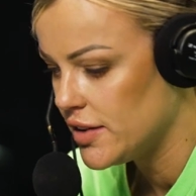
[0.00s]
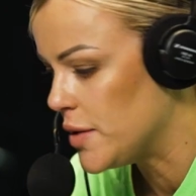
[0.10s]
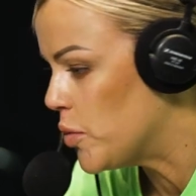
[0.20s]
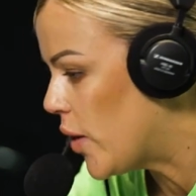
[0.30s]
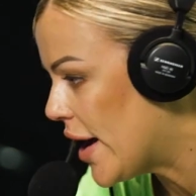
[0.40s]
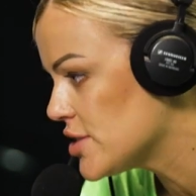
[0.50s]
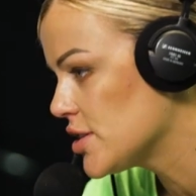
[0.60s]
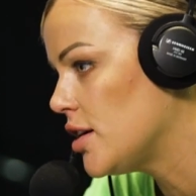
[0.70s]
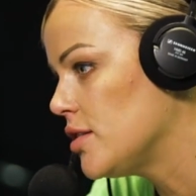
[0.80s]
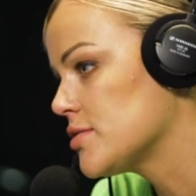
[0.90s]
They're more
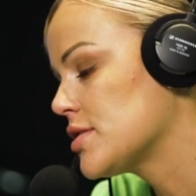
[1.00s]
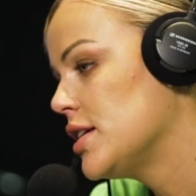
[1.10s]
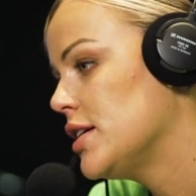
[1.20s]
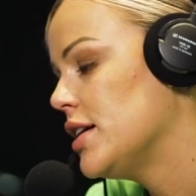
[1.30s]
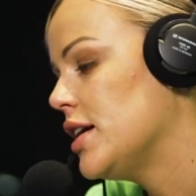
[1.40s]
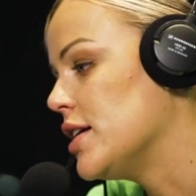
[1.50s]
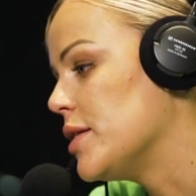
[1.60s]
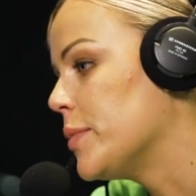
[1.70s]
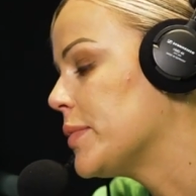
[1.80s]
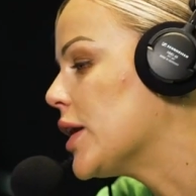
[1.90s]
agile.
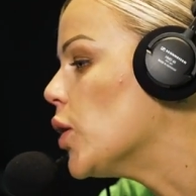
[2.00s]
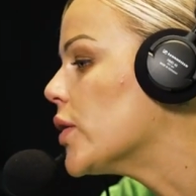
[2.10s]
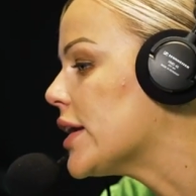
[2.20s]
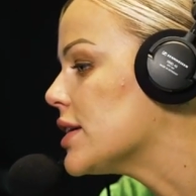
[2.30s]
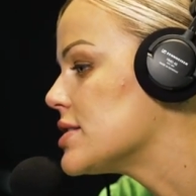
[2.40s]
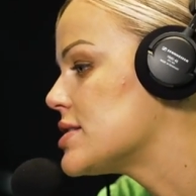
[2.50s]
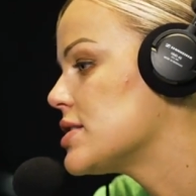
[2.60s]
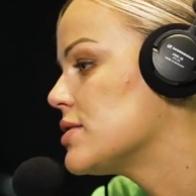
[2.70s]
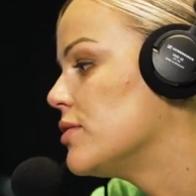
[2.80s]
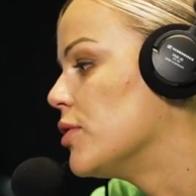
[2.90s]
Um,
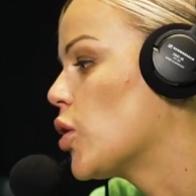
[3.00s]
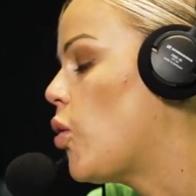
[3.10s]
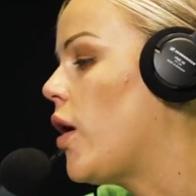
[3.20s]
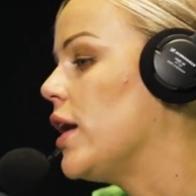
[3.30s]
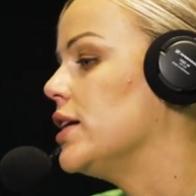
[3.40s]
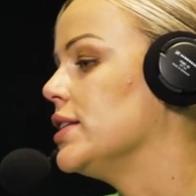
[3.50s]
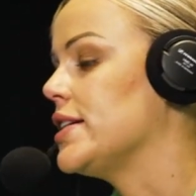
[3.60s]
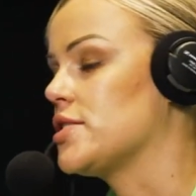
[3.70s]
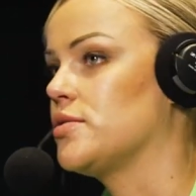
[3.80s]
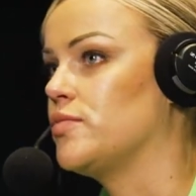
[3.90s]
geldings require
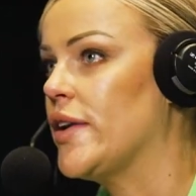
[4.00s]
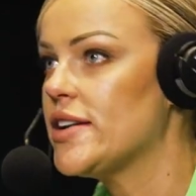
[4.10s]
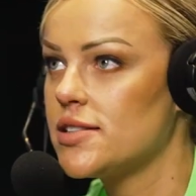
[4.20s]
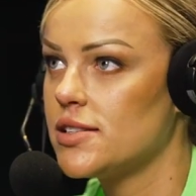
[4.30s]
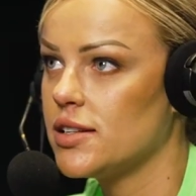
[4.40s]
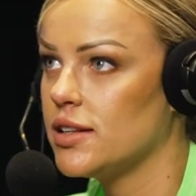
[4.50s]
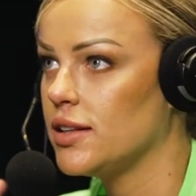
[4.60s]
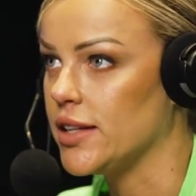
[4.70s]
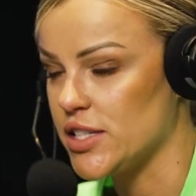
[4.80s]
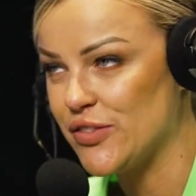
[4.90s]
less rest,
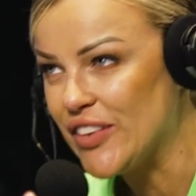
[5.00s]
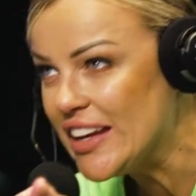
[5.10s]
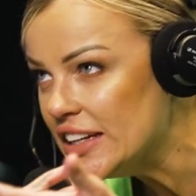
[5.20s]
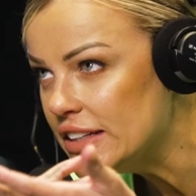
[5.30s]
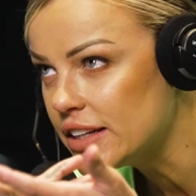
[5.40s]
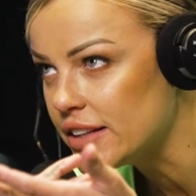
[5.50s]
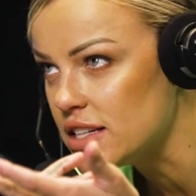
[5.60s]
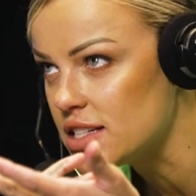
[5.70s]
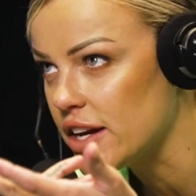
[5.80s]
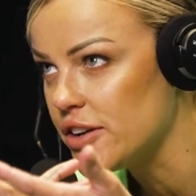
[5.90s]
less feed
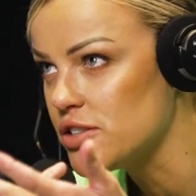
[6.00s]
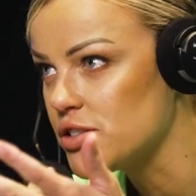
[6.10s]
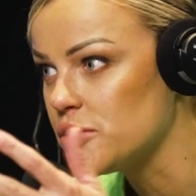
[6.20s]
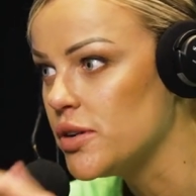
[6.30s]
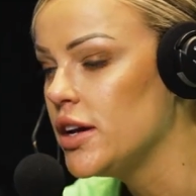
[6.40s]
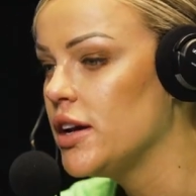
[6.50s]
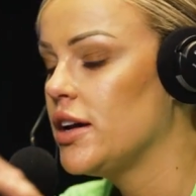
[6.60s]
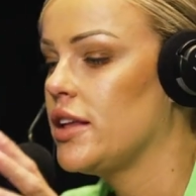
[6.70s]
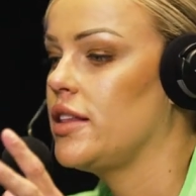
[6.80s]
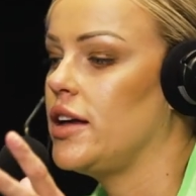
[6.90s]
than stallions do.
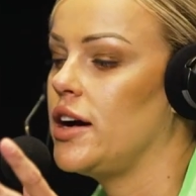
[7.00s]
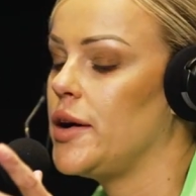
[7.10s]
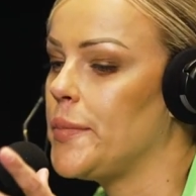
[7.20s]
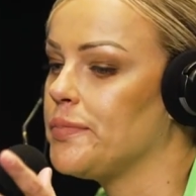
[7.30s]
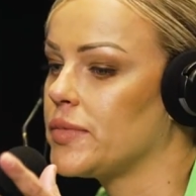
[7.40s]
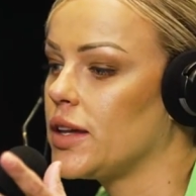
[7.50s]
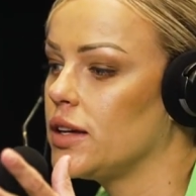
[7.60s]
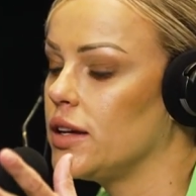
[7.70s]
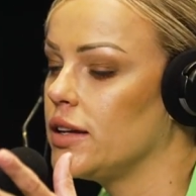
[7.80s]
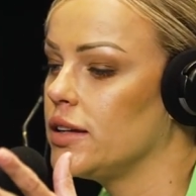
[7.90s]
Um,
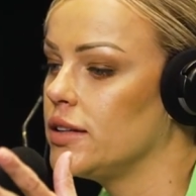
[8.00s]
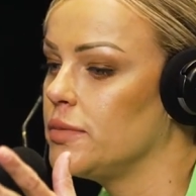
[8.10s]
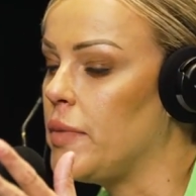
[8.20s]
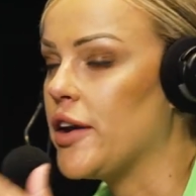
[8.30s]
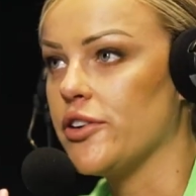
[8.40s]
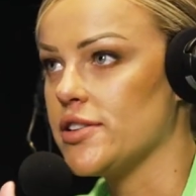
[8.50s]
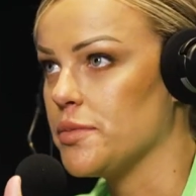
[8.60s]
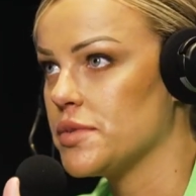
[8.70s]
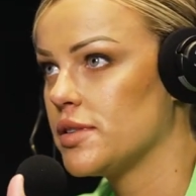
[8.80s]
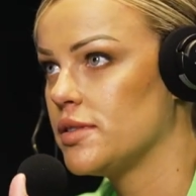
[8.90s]

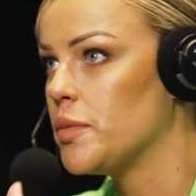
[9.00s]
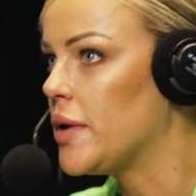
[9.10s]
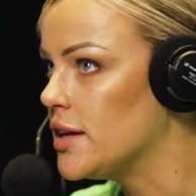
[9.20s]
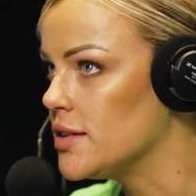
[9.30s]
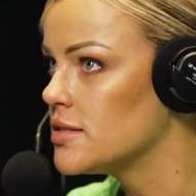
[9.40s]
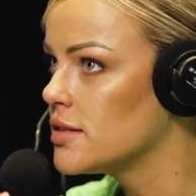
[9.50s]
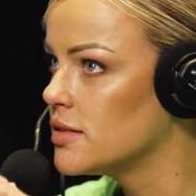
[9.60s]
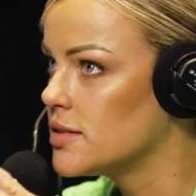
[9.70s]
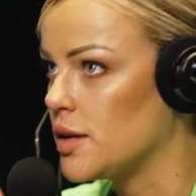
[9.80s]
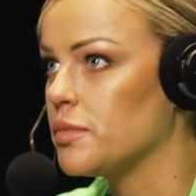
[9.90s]
mannerisms, demeanors.
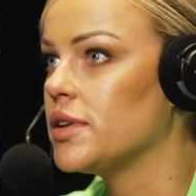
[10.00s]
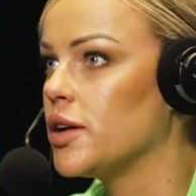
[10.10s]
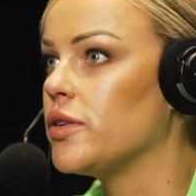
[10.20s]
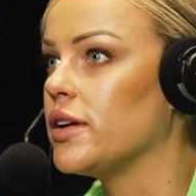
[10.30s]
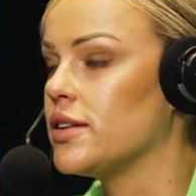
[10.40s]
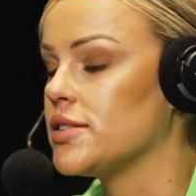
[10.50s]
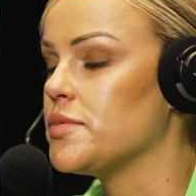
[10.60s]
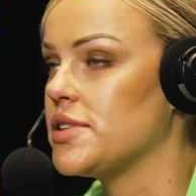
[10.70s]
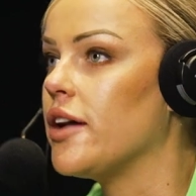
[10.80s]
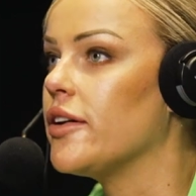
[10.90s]
Some gelding, some
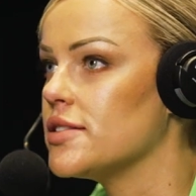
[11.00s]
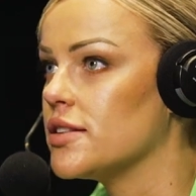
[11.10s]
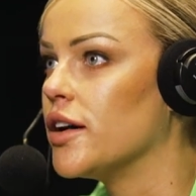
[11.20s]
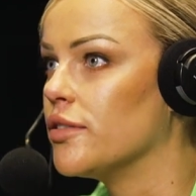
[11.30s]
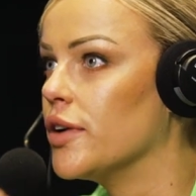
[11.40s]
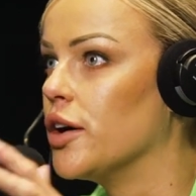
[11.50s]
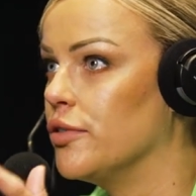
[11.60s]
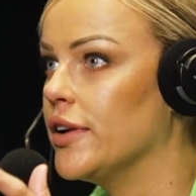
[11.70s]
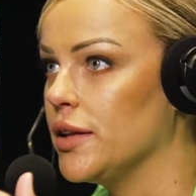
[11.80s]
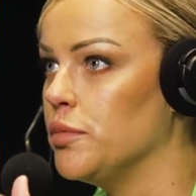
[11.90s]
stallions are, are,
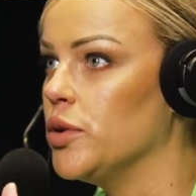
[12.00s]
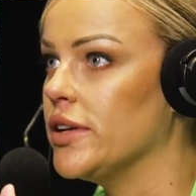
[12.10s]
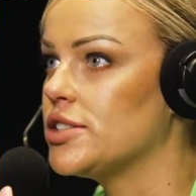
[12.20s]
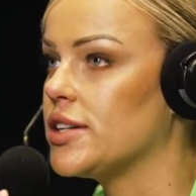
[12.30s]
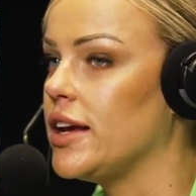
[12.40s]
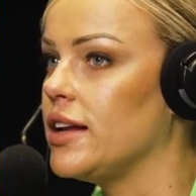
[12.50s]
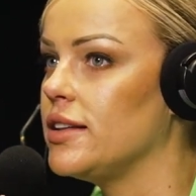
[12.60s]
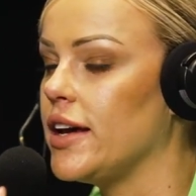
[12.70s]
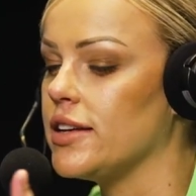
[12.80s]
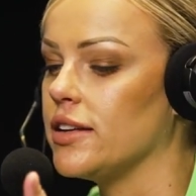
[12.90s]
really bullish and
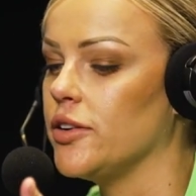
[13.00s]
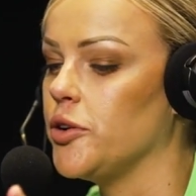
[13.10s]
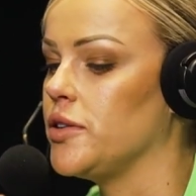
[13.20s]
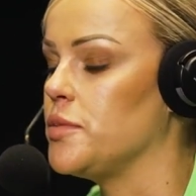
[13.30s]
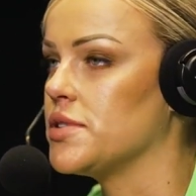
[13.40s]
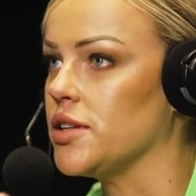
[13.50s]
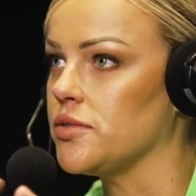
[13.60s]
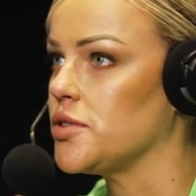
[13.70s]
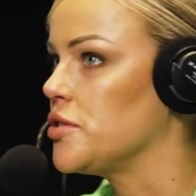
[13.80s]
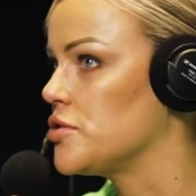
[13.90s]
they can hurt
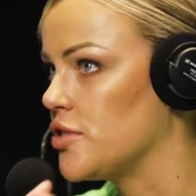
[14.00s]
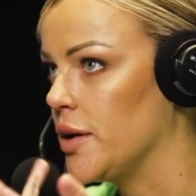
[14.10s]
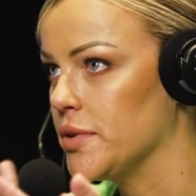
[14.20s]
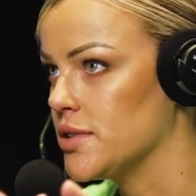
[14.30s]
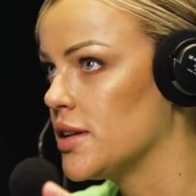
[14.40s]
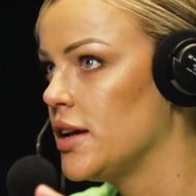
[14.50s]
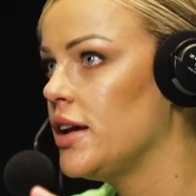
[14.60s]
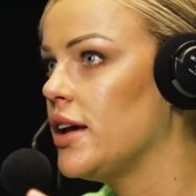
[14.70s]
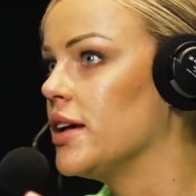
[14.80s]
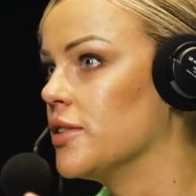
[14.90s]
themselves, hurt strappers,
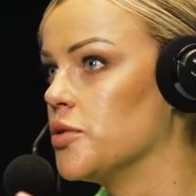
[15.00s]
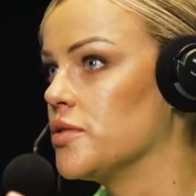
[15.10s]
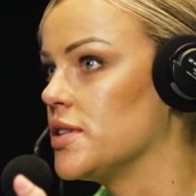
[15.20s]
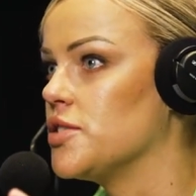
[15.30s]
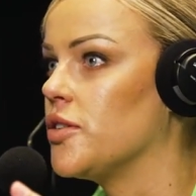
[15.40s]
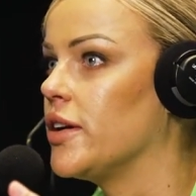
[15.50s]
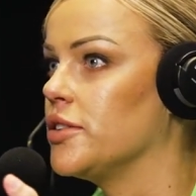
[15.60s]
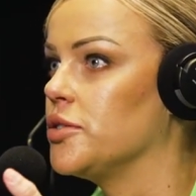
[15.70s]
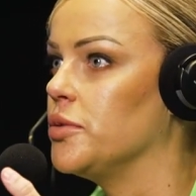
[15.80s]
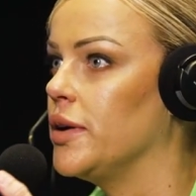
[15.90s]
and of course they're trying
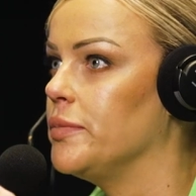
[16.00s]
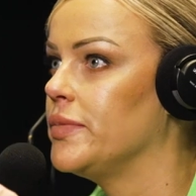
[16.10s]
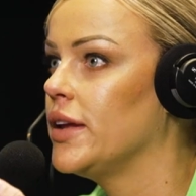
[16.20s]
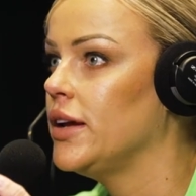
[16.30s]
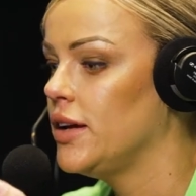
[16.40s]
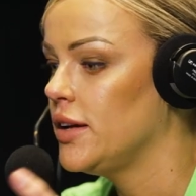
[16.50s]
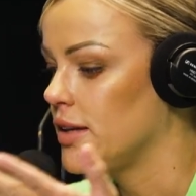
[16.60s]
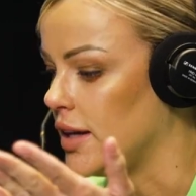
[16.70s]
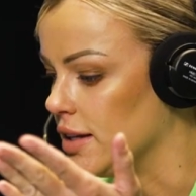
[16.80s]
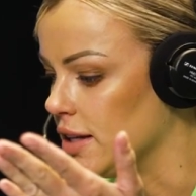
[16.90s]
to um,
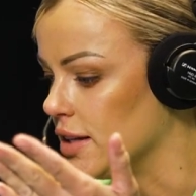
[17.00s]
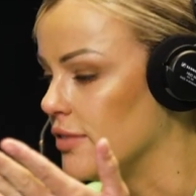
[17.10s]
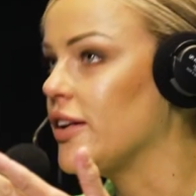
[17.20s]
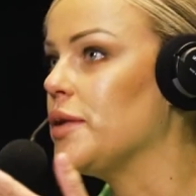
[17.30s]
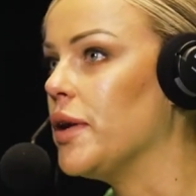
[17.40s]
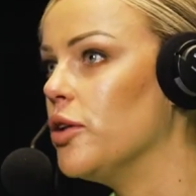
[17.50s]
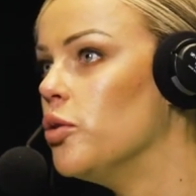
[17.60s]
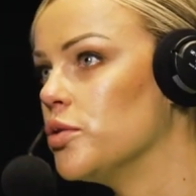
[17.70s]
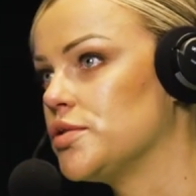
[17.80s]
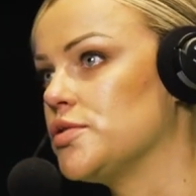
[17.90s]
get near the female
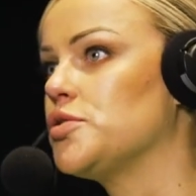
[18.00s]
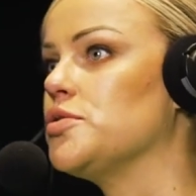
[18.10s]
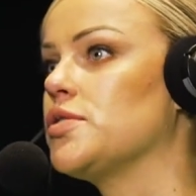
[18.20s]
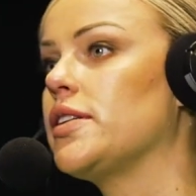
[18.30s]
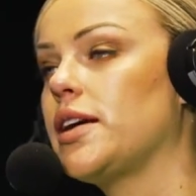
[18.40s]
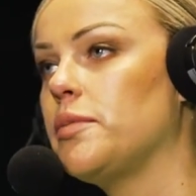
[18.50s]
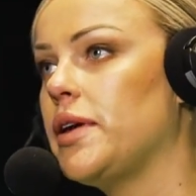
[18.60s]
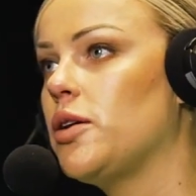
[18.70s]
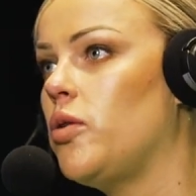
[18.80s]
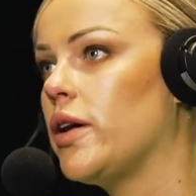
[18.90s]
horses too. So they can
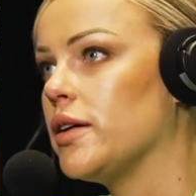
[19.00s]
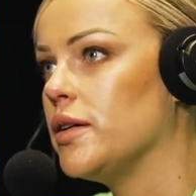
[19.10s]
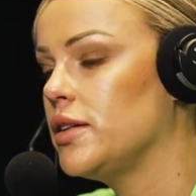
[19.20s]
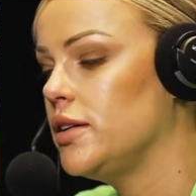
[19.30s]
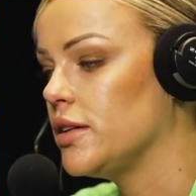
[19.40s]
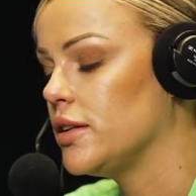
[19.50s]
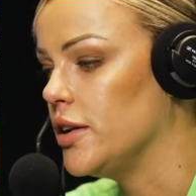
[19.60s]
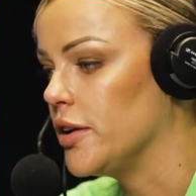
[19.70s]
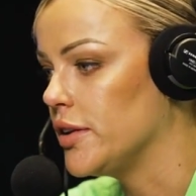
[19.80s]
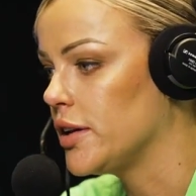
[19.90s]
be quite a, you
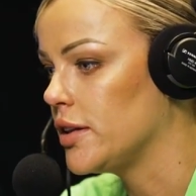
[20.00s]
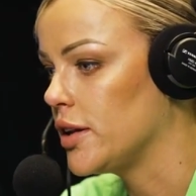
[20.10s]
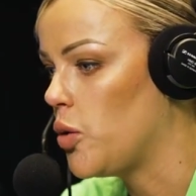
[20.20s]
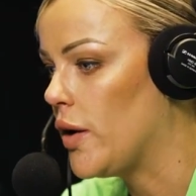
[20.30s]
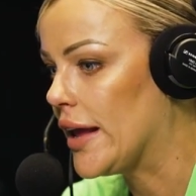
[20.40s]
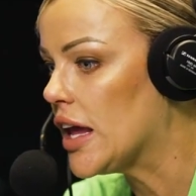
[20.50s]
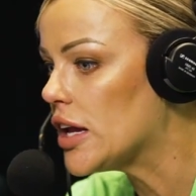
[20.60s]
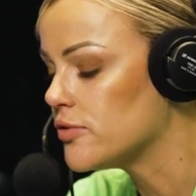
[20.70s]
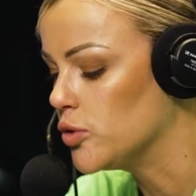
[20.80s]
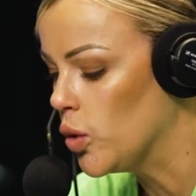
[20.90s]
know, they, they're quite a
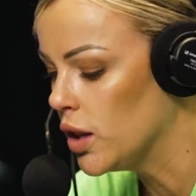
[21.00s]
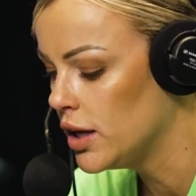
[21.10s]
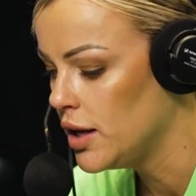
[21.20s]
handful.